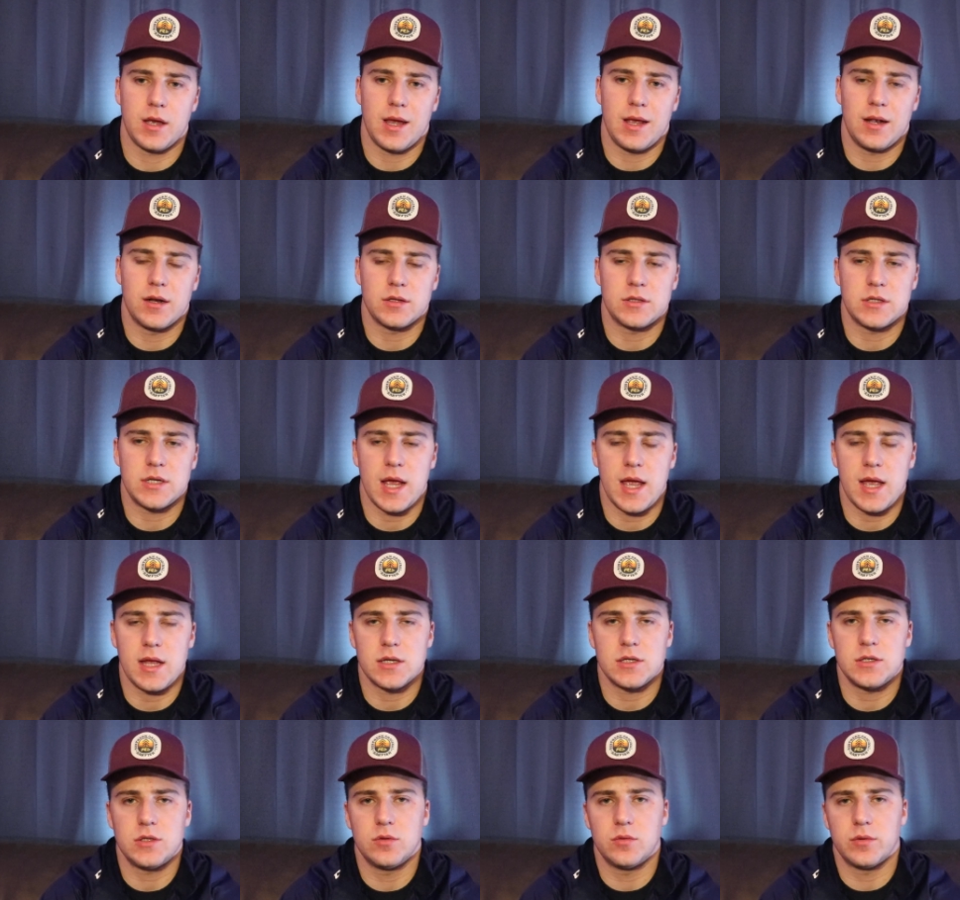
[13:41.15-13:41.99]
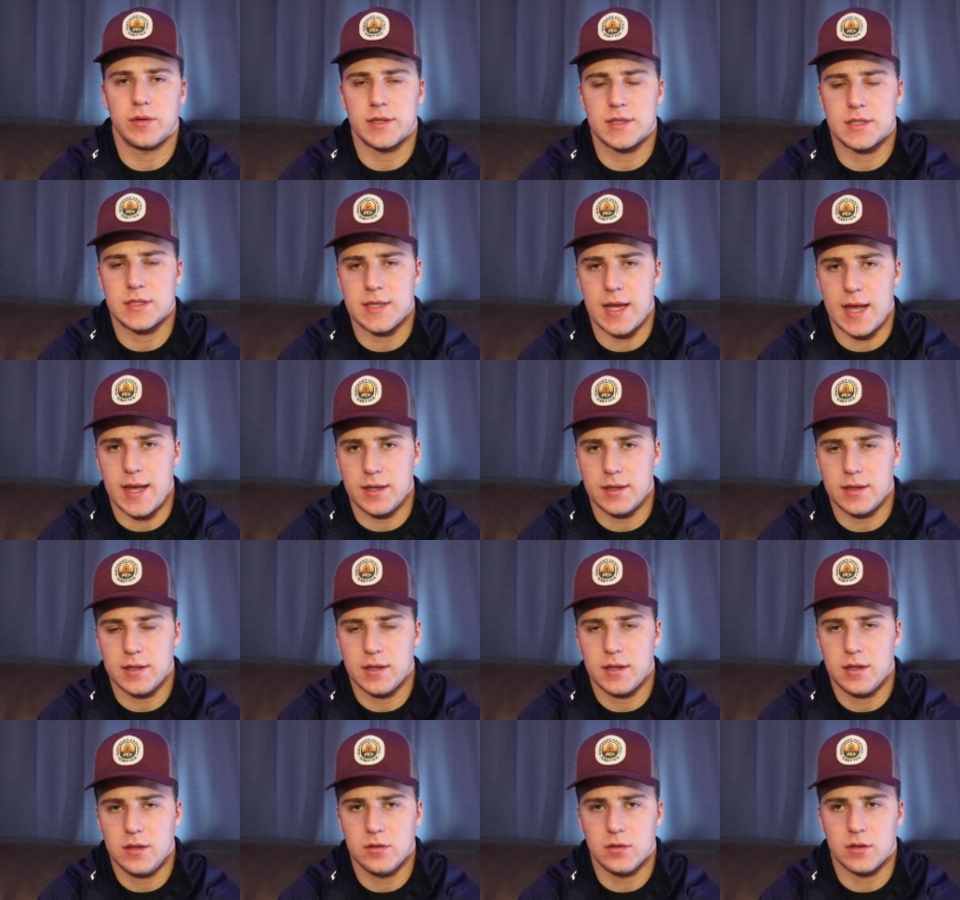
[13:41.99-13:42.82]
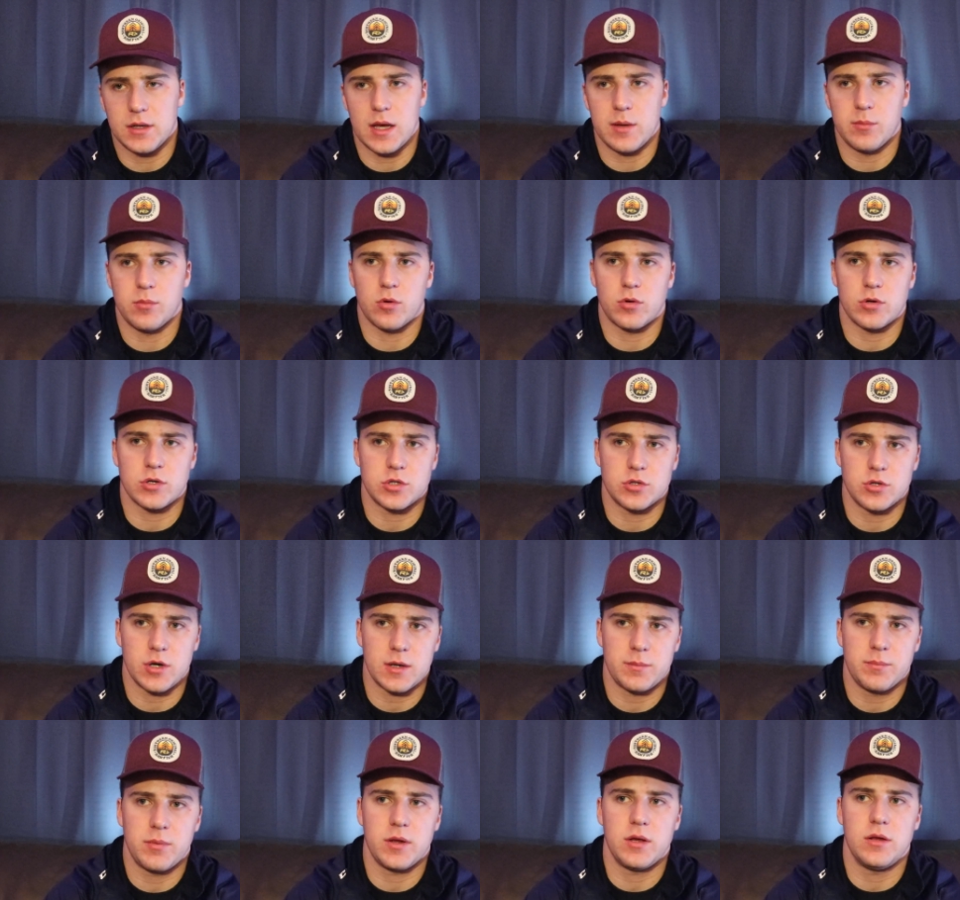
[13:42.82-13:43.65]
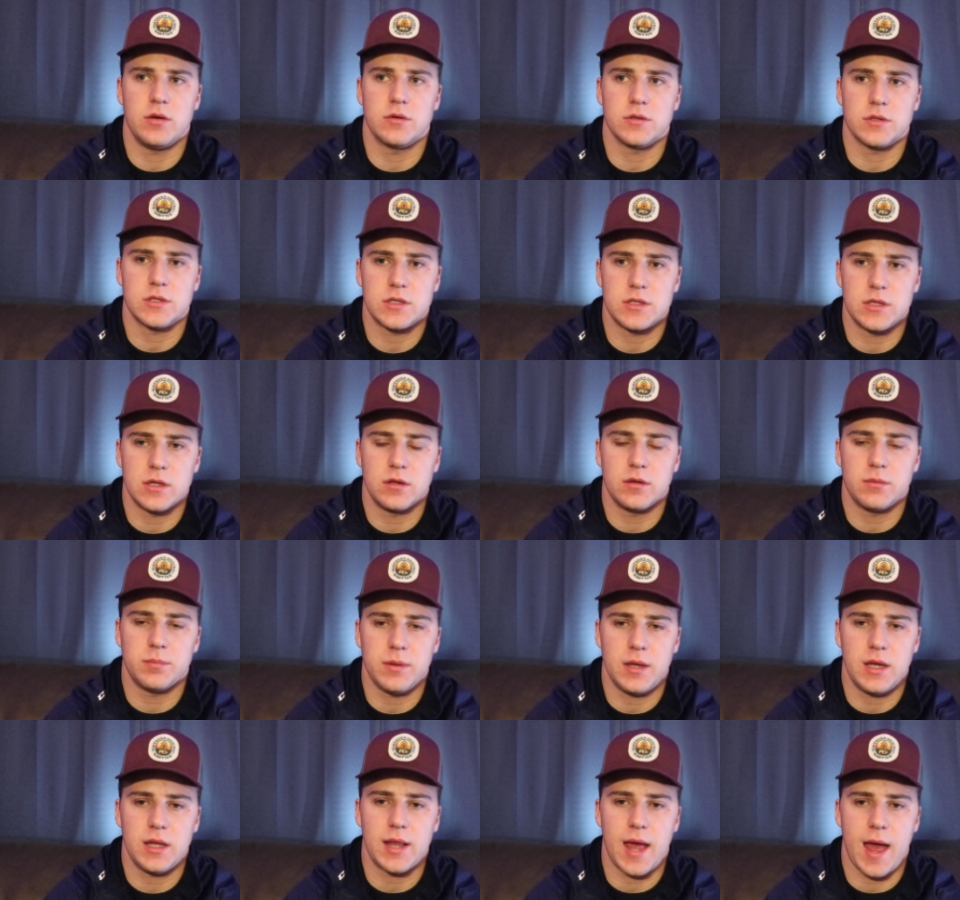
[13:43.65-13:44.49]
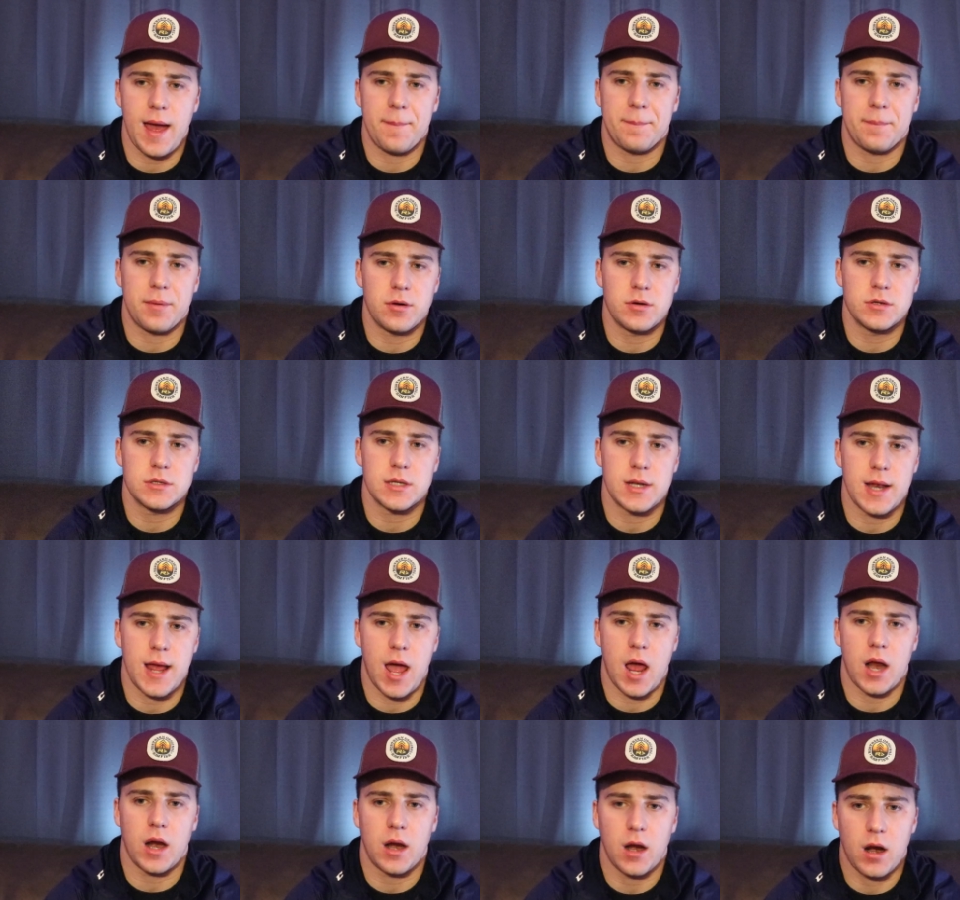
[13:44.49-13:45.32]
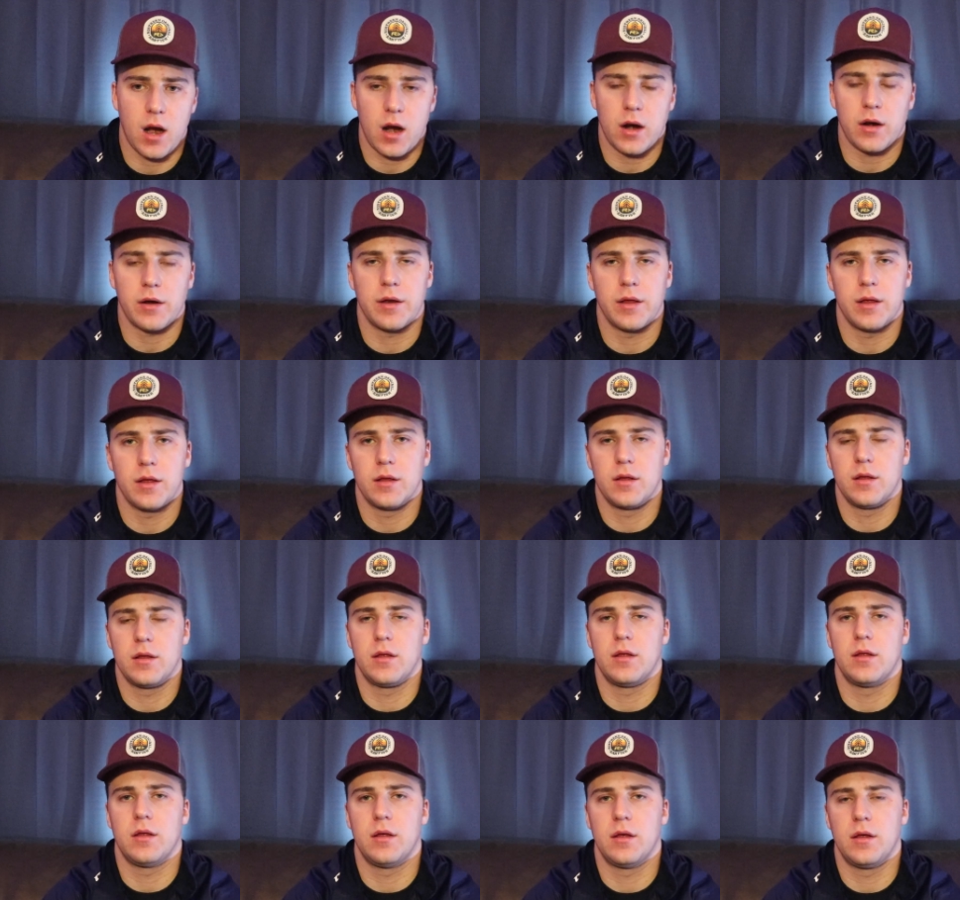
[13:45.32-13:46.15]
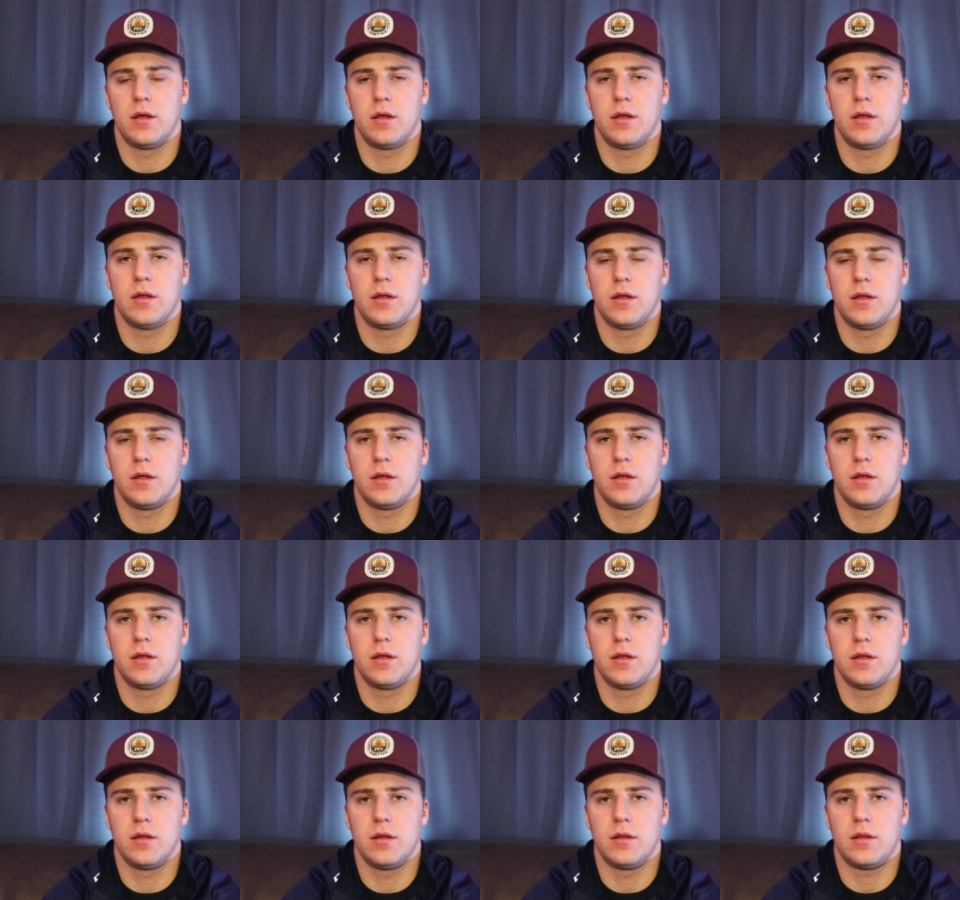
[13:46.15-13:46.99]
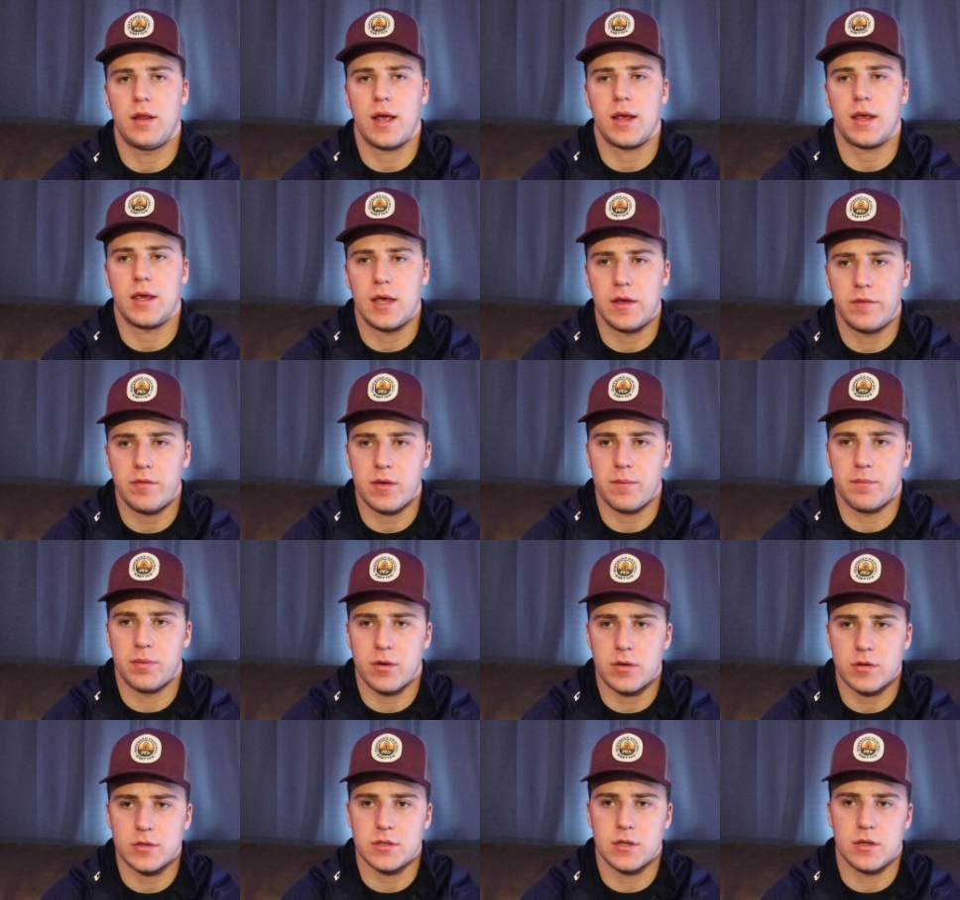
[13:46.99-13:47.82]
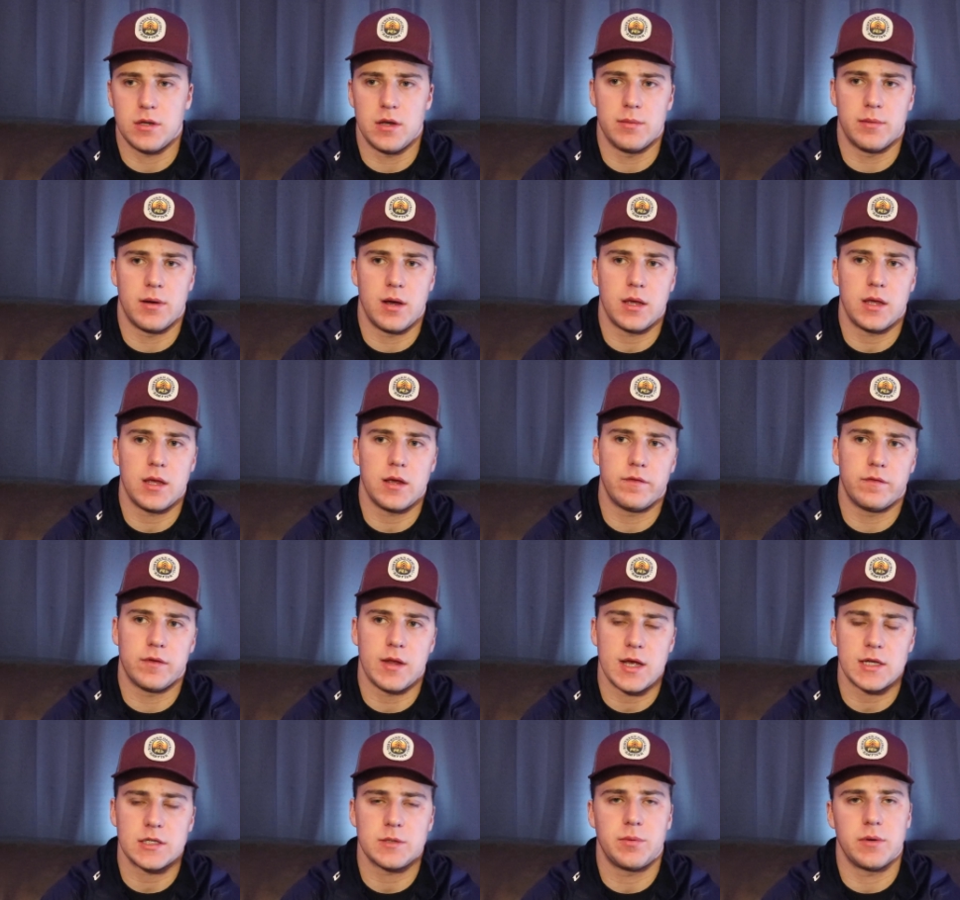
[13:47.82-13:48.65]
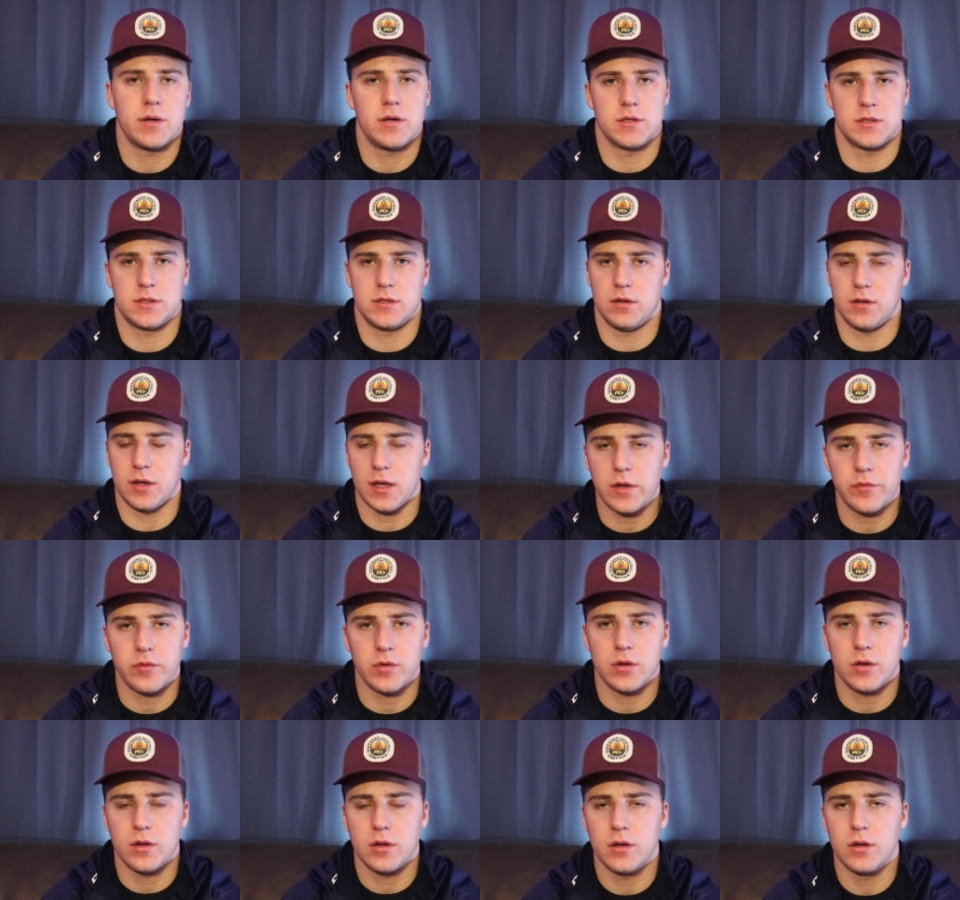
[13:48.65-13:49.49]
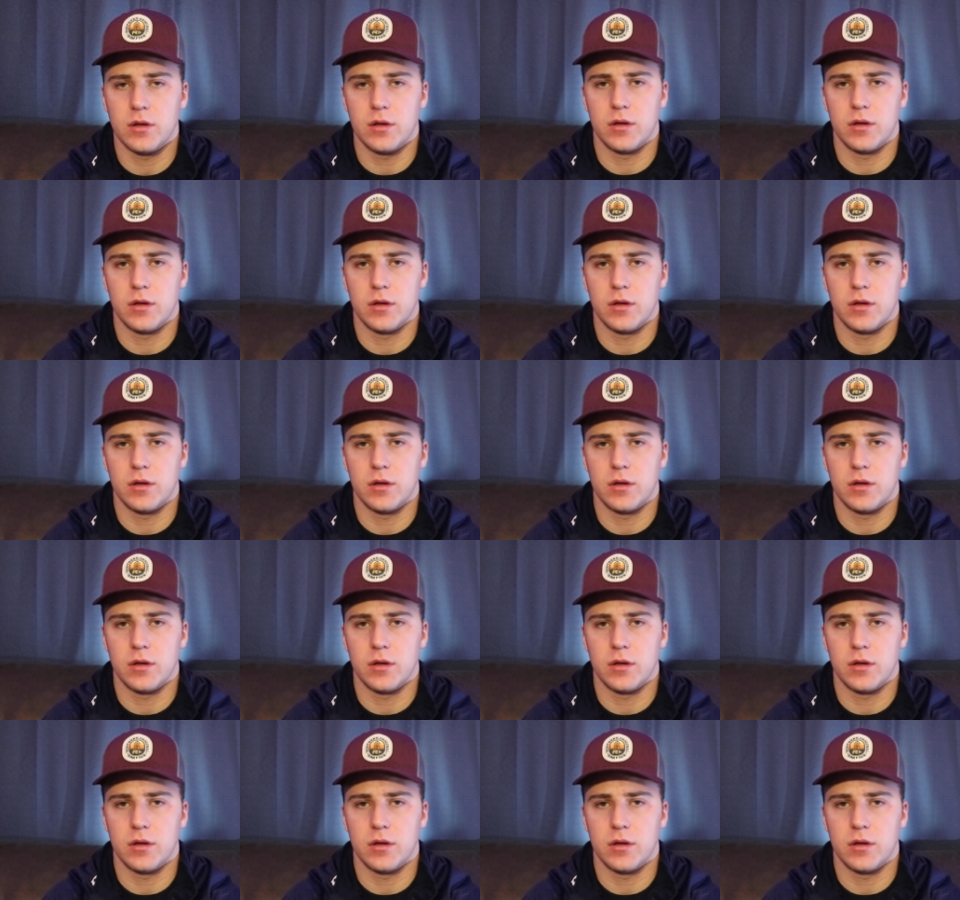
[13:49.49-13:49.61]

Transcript: It'll change to an extent. You'll get more strict, but you'll still be that person at heart. That giving person. You might give less, but you're still giving.